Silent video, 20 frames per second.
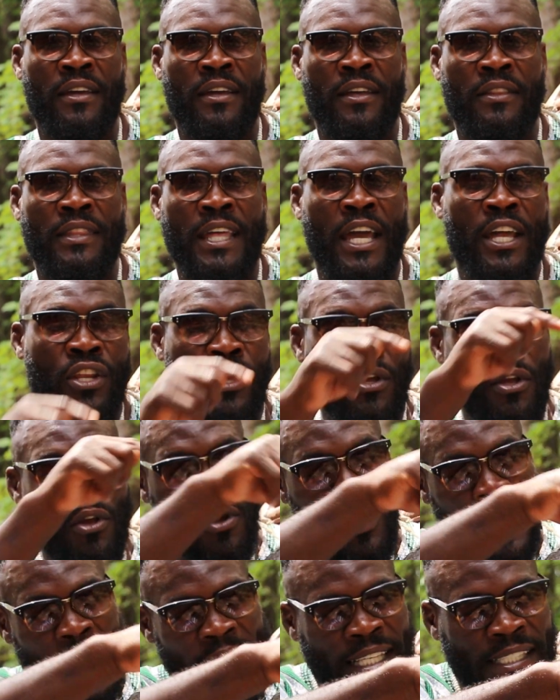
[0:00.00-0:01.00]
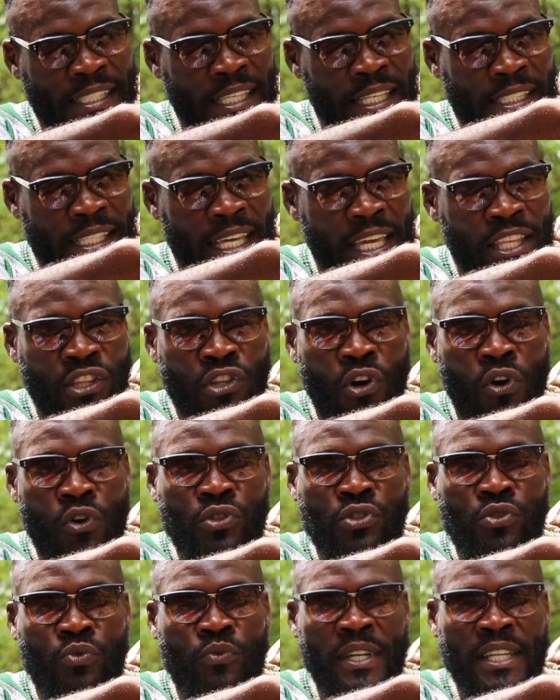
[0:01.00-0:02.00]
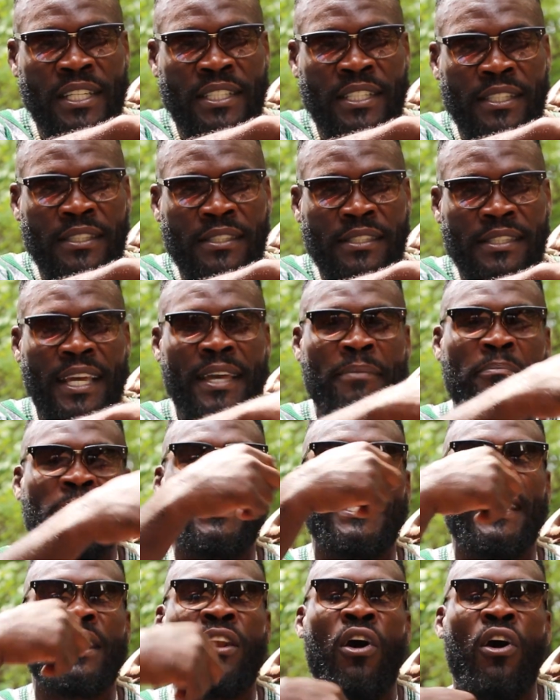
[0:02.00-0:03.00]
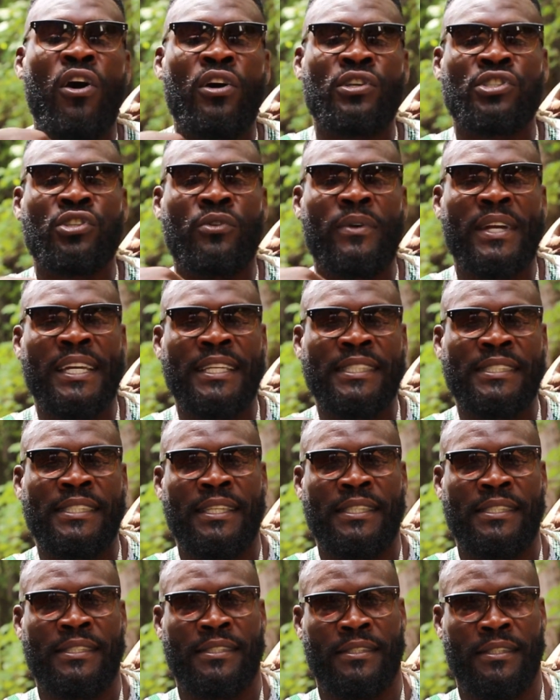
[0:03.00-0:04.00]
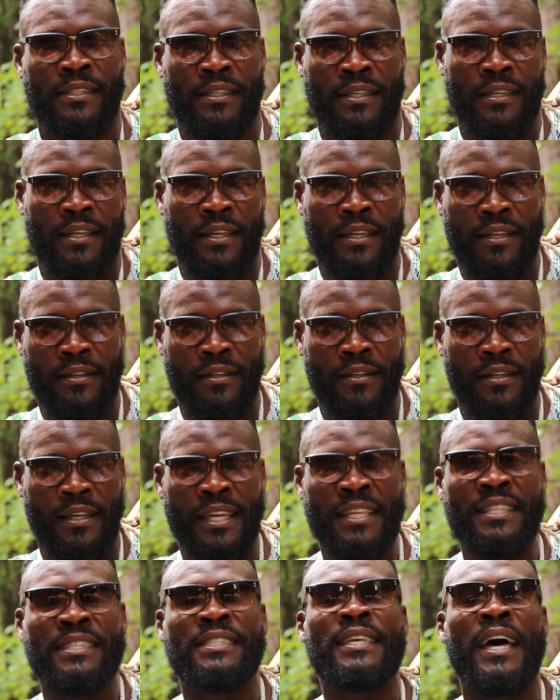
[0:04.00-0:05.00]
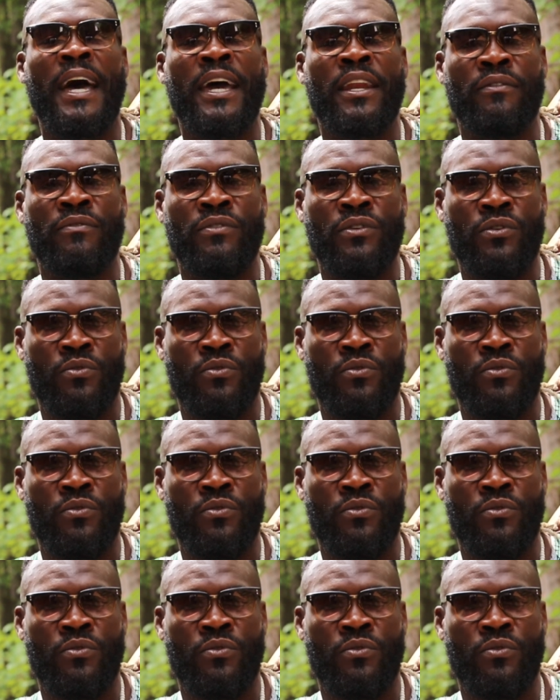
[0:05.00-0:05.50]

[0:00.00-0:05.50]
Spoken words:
that exists in those regions, but then also exists inside of you.